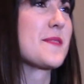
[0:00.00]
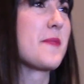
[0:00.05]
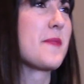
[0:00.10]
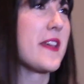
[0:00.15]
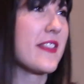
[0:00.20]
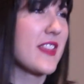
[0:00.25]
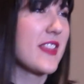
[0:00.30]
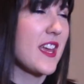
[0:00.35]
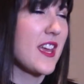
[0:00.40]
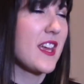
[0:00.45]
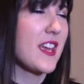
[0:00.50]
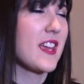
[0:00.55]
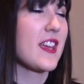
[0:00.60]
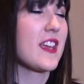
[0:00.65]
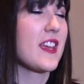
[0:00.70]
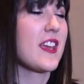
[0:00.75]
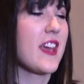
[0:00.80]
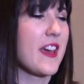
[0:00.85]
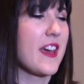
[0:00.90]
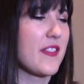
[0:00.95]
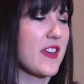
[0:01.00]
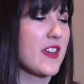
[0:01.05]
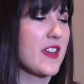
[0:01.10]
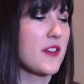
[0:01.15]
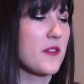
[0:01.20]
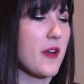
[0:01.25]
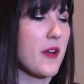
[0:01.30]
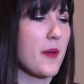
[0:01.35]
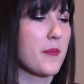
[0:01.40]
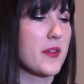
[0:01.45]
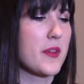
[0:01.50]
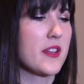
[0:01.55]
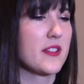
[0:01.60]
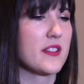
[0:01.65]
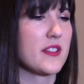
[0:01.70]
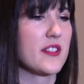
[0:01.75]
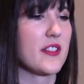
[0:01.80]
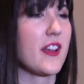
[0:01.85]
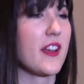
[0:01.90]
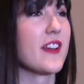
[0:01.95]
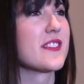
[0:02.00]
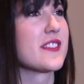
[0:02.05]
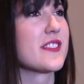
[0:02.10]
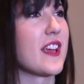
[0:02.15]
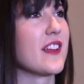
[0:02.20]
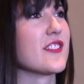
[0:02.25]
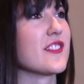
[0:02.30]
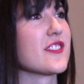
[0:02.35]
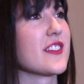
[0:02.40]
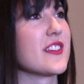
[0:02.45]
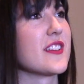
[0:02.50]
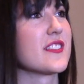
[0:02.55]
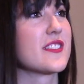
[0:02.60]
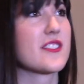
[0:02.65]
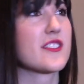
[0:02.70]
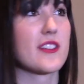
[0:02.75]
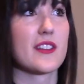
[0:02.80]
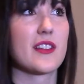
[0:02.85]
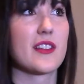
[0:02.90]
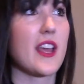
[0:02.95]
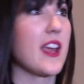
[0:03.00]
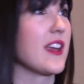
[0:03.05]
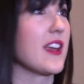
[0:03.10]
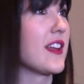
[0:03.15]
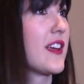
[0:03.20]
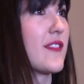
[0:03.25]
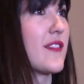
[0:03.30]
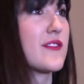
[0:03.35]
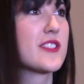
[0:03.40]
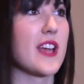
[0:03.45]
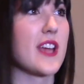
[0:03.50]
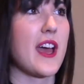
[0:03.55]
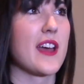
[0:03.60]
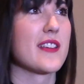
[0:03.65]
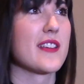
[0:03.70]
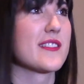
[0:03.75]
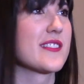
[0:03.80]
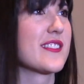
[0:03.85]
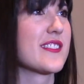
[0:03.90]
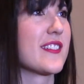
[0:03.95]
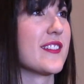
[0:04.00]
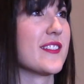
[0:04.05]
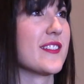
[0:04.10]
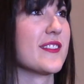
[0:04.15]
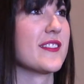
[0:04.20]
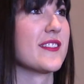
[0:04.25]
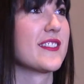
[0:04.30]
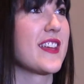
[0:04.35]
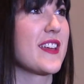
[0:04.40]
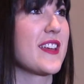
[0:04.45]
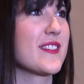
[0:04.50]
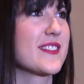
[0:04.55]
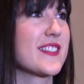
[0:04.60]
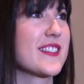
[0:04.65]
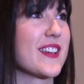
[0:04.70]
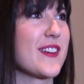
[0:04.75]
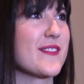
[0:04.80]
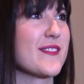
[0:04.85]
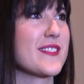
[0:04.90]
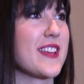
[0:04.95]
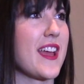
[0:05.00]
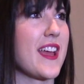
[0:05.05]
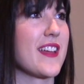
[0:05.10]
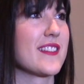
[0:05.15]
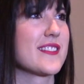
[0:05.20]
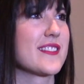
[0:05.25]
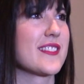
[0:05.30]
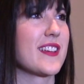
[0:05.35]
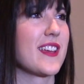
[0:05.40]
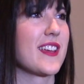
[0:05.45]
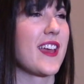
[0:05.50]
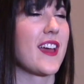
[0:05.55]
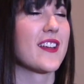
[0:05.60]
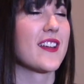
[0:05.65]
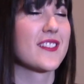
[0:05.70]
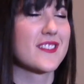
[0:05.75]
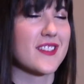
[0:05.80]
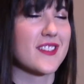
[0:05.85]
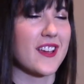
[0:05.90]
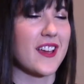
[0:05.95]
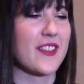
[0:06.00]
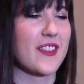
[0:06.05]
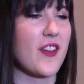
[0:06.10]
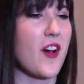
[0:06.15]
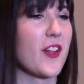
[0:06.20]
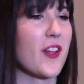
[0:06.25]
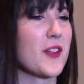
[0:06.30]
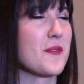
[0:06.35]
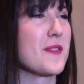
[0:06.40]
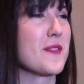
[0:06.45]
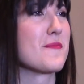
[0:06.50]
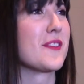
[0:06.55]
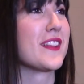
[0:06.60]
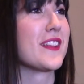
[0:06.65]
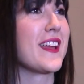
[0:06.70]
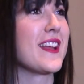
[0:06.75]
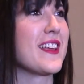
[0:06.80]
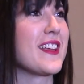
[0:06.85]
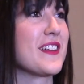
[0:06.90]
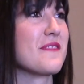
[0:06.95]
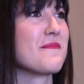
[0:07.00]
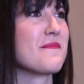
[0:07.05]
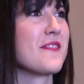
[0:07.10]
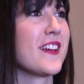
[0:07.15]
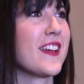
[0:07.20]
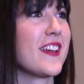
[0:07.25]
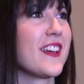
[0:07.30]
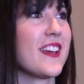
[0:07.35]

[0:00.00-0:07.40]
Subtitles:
but they grew up in Los Angeles during the heyday of jazz, so they used to go dancing at the Hollywood Palladium.